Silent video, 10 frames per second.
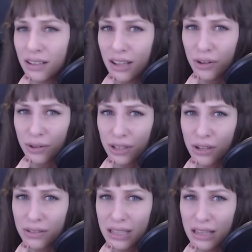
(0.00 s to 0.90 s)
in order to
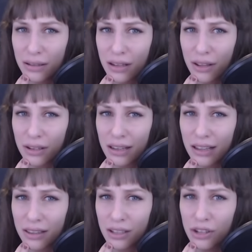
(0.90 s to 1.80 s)
go see the,
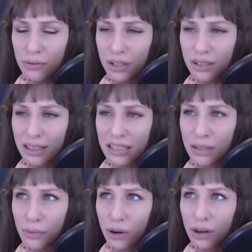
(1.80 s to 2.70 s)
ne the new one, like,
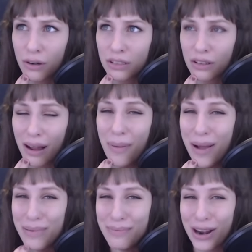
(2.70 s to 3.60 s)
tomorrow. So I
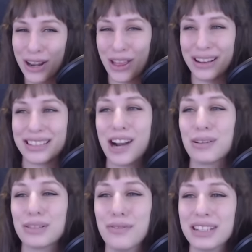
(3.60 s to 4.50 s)
might be marathoning Star
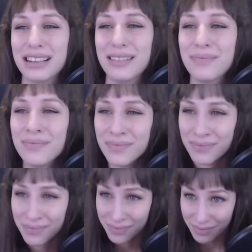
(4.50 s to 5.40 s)
Wars movies tonight.
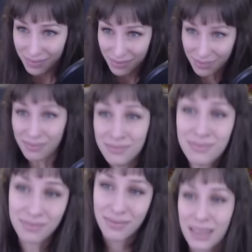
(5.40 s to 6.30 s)

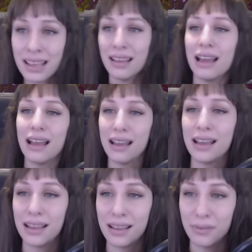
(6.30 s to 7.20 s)
Mm.
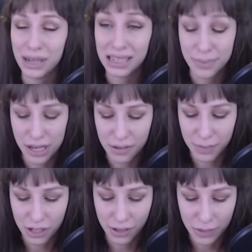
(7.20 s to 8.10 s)
Uh, what else have I
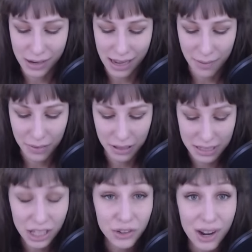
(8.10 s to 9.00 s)
been doing this week? I've been
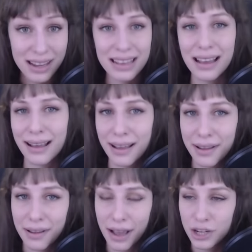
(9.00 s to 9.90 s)
still drawing.
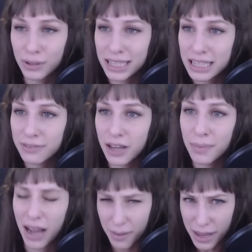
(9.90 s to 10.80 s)
Uh, I don't like to give
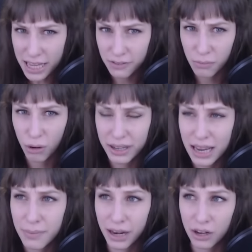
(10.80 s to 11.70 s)
up. I may give up one
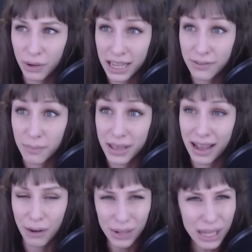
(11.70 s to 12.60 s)
day, but I don't want to give up
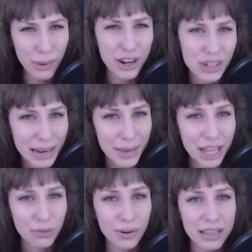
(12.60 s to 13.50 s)
yet. I really want to try and
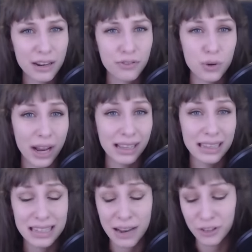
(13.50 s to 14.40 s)
make it through a year of drawing at
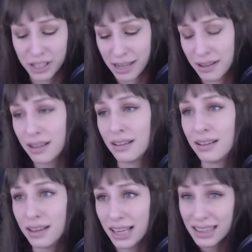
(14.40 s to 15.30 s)
least every day.
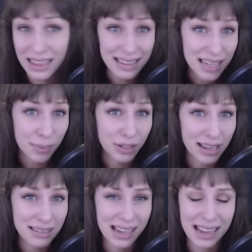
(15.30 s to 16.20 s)
In the last couple
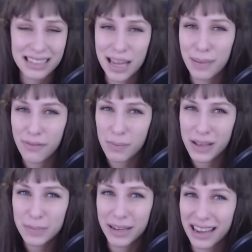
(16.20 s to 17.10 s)
days, like I said,
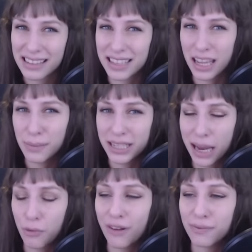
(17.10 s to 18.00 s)
PvP's been kind of sucking my
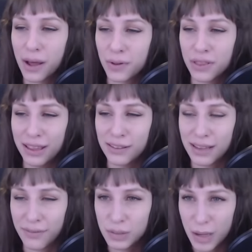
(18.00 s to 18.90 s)
time away from other things,
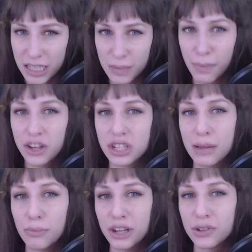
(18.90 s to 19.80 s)
so I haven't spent as much
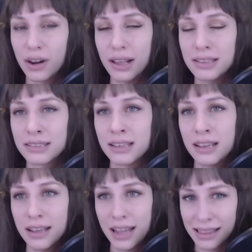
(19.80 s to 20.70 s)
time on my drawings
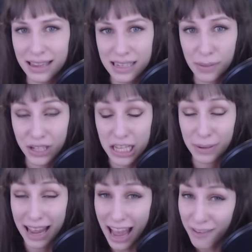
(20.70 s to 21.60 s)
in the last couple days,
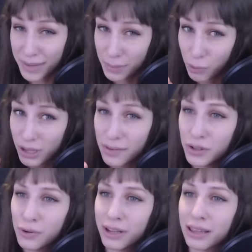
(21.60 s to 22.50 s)
but I have made a point of
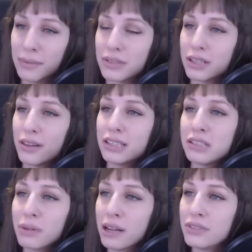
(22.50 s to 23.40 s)
doing them. So this
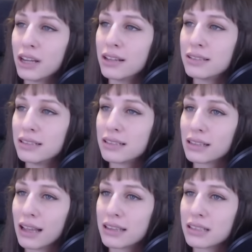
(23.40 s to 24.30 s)
is what I've done since the
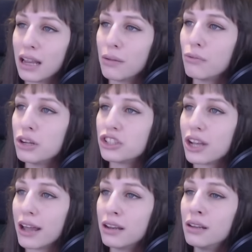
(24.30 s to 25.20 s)
last time we
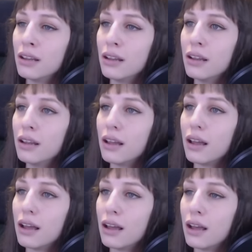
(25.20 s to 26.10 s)
chatted.
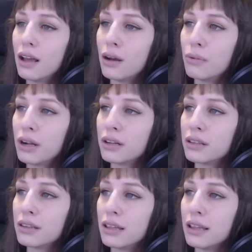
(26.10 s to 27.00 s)
Uh, where
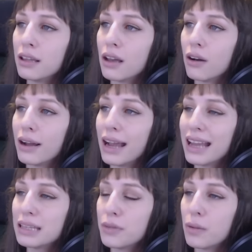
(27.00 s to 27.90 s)
did they go? I
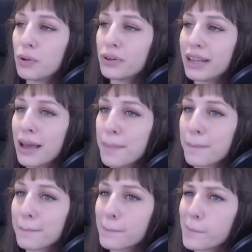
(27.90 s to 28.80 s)
had them all pulled up.
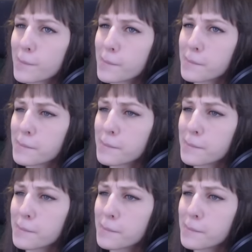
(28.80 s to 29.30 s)
Mm,